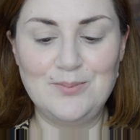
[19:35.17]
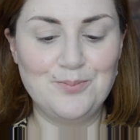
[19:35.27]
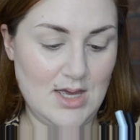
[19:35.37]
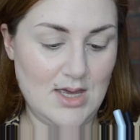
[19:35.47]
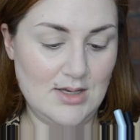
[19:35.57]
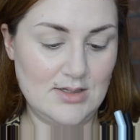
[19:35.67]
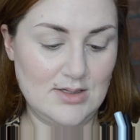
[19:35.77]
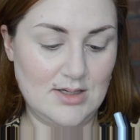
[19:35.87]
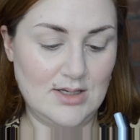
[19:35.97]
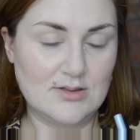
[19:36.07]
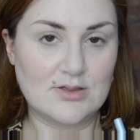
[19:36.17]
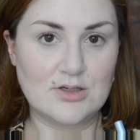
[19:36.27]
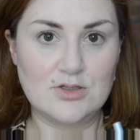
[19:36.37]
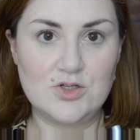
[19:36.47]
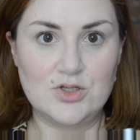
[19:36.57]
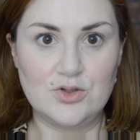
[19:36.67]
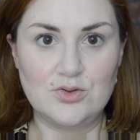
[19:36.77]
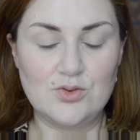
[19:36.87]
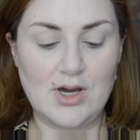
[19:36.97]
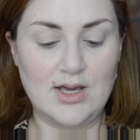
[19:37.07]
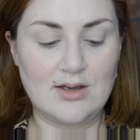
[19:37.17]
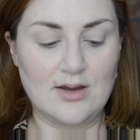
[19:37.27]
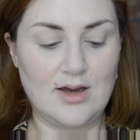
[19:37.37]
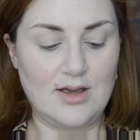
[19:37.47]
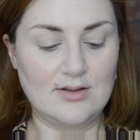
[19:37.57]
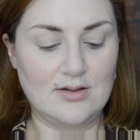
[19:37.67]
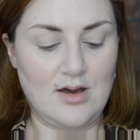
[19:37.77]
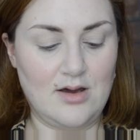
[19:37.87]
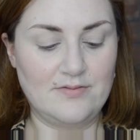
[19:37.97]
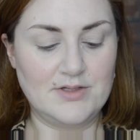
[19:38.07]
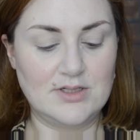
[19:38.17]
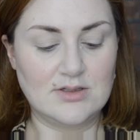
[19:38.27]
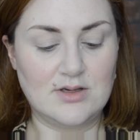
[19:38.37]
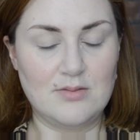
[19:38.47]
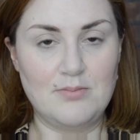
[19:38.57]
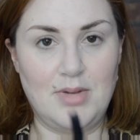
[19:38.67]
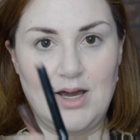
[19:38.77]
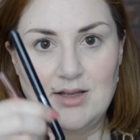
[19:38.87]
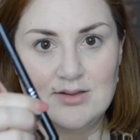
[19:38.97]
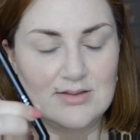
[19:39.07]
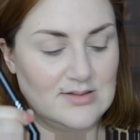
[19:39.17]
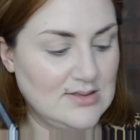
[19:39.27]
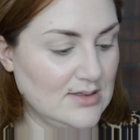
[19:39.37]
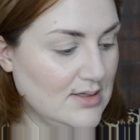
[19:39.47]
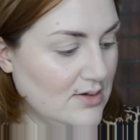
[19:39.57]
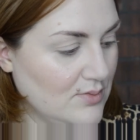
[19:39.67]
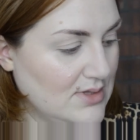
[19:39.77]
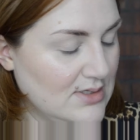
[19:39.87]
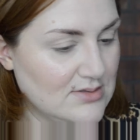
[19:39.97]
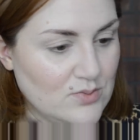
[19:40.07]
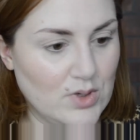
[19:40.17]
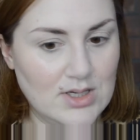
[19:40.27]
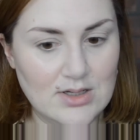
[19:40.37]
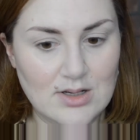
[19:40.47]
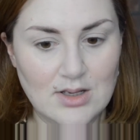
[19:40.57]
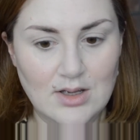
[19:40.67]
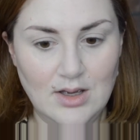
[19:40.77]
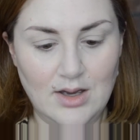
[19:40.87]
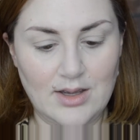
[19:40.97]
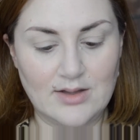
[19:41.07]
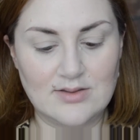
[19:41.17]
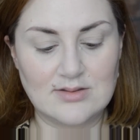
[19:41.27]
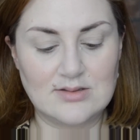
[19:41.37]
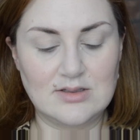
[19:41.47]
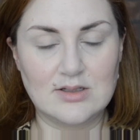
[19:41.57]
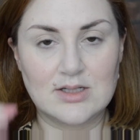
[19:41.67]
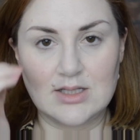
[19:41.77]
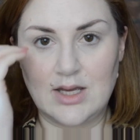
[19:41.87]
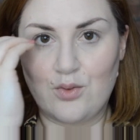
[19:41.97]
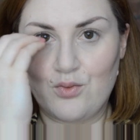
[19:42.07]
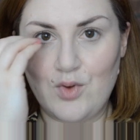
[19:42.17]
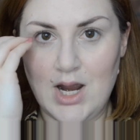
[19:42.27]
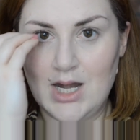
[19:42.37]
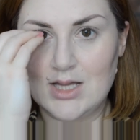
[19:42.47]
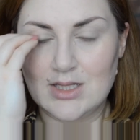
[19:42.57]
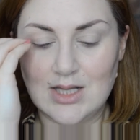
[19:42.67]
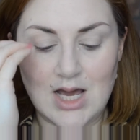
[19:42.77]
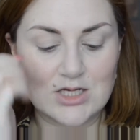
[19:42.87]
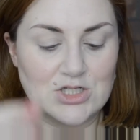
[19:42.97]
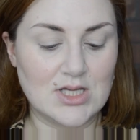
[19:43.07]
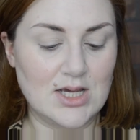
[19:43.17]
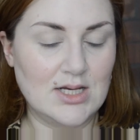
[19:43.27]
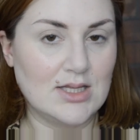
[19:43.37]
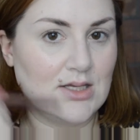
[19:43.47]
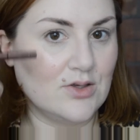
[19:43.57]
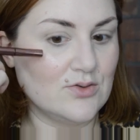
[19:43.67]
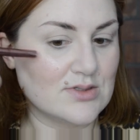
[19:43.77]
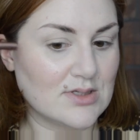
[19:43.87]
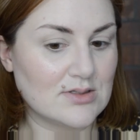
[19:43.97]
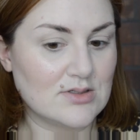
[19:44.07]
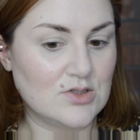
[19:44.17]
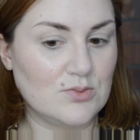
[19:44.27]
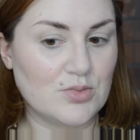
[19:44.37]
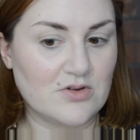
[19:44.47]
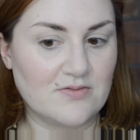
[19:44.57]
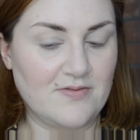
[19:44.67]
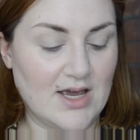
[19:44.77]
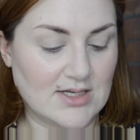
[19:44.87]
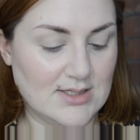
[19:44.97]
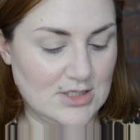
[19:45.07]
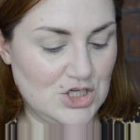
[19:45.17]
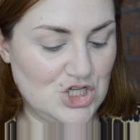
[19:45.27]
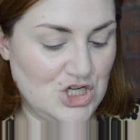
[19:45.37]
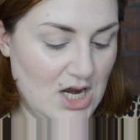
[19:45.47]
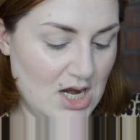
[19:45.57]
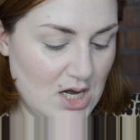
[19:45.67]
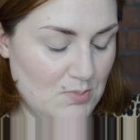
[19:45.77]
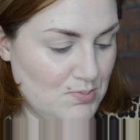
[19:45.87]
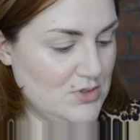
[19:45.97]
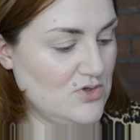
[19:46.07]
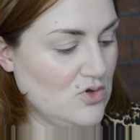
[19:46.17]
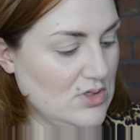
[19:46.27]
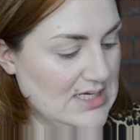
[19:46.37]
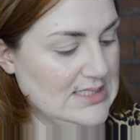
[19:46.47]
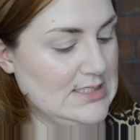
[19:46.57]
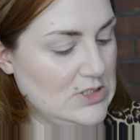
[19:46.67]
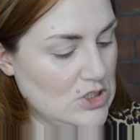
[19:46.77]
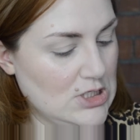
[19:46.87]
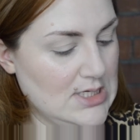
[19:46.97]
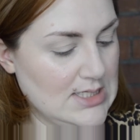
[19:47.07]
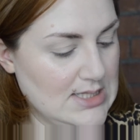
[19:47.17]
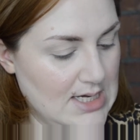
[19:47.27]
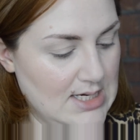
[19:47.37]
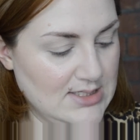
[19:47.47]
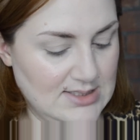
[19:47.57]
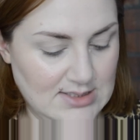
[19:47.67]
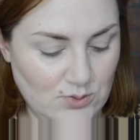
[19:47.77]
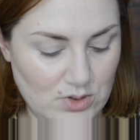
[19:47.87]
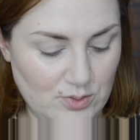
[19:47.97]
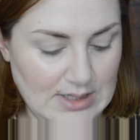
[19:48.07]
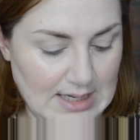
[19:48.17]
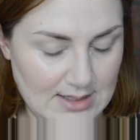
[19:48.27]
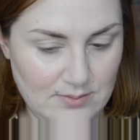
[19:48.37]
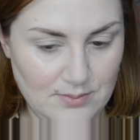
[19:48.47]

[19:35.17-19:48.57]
And it's good too. I often combine the Stila with this one. I get the Stila like right in the lash line and then use this to perfect the shape. So let's start like that and see where we get.